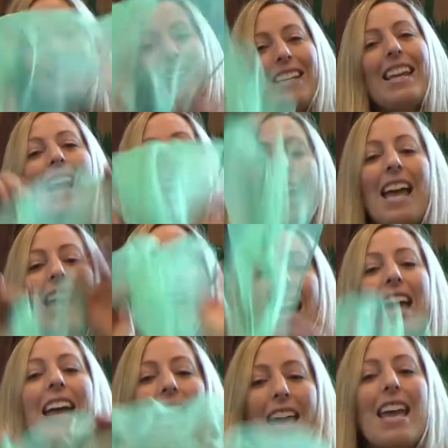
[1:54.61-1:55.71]

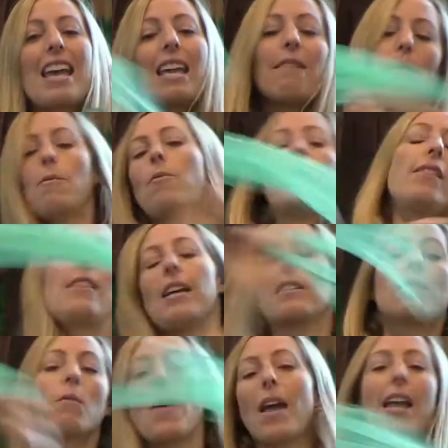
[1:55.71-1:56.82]
Yay! Give them one
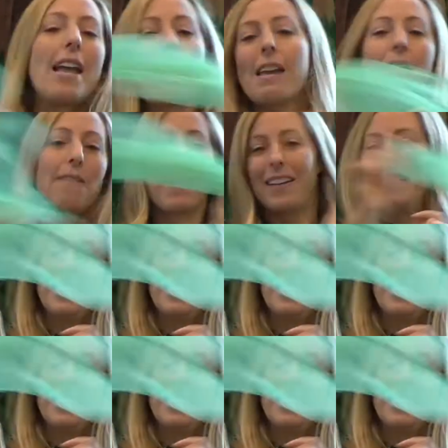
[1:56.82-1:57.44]
last wave.